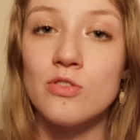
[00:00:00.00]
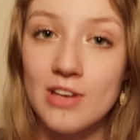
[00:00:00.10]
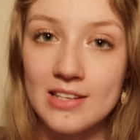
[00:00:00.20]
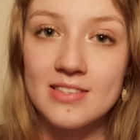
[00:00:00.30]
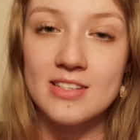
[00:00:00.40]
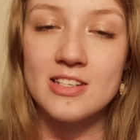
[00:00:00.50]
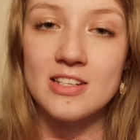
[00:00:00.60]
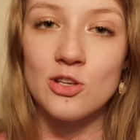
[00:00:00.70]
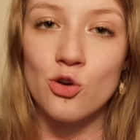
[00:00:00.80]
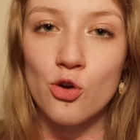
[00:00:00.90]
invest
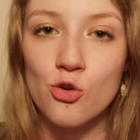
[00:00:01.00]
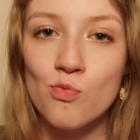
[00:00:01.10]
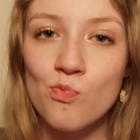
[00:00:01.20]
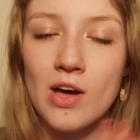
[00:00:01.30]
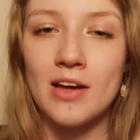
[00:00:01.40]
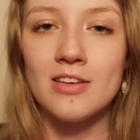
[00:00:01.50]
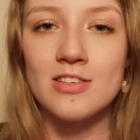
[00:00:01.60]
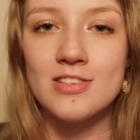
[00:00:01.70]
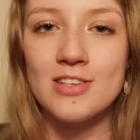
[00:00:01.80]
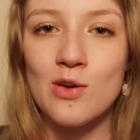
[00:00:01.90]
in your home
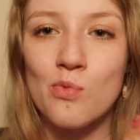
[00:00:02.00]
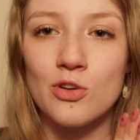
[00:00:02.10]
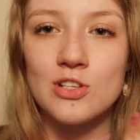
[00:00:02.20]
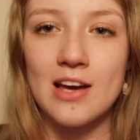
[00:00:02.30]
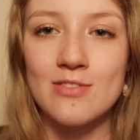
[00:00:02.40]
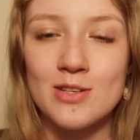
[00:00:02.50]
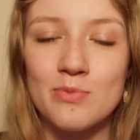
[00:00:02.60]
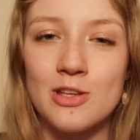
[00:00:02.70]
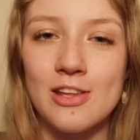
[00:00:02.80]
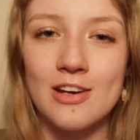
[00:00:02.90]
and you want to have
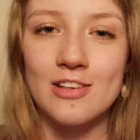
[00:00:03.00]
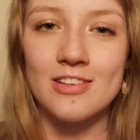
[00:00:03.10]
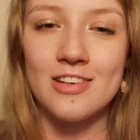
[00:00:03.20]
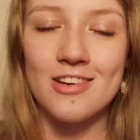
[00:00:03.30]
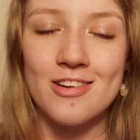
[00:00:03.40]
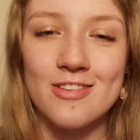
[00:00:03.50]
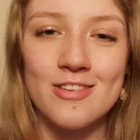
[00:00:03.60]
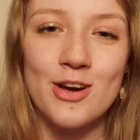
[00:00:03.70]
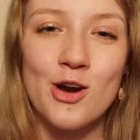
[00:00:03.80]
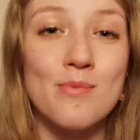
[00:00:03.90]
something that can, you know,
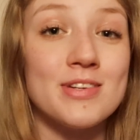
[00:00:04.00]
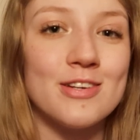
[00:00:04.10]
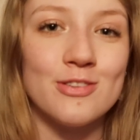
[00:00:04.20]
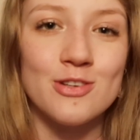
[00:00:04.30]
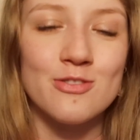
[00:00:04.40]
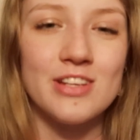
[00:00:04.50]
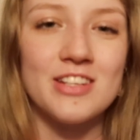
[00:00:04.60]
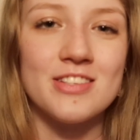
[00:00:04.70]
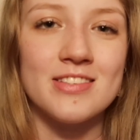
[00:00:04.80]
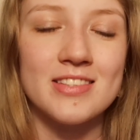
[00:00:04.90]
accommodate all your
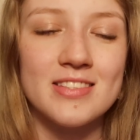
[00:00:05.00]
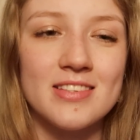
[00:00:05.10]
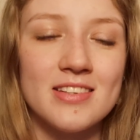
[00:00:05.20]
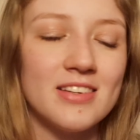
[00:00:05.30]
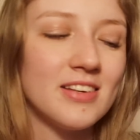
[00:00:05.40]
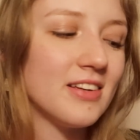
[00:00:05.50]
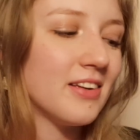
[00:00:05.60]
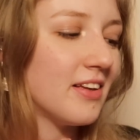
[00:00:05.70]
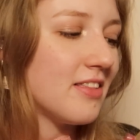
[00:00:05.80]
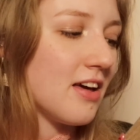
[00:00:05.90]
features,
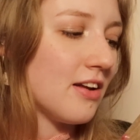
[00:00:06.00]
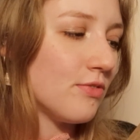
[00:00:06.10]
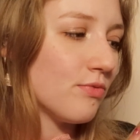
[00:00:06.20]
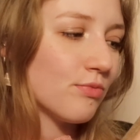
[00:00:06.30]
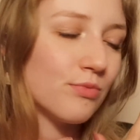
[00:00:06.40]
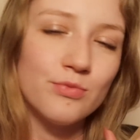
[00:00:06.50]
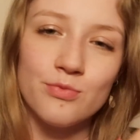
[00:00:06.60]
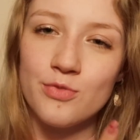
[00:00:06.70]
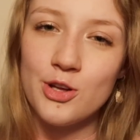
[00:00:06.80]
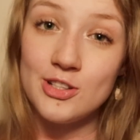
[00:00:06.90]
then
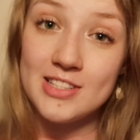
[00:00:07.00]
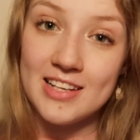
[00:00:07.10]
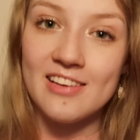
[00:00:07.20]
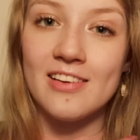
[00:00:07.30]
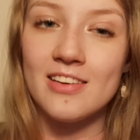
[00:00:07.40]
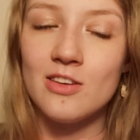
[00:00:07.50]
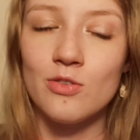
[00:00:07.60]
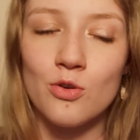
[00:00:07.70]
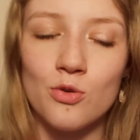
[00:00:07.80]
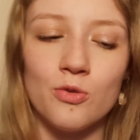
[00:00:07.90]
consider
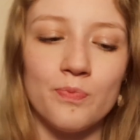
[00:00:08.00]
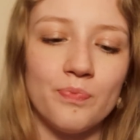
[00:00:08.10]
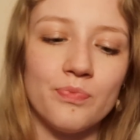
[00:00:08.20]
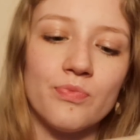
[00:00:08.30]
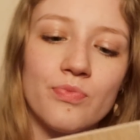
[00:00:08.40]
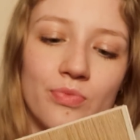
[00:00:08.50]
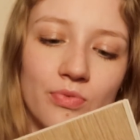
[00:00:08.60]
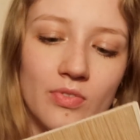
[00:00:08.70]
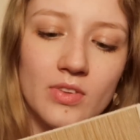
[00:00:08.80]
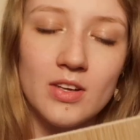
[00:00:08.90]
Evocool.
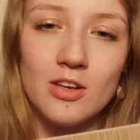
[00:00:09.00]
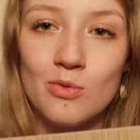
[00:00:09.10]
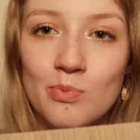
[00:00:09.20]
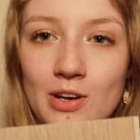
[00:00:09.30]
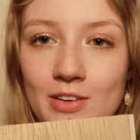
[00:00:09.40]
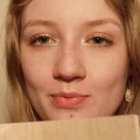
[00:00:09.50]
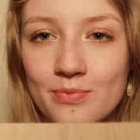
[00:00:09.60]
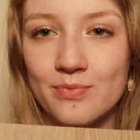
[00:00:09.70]
But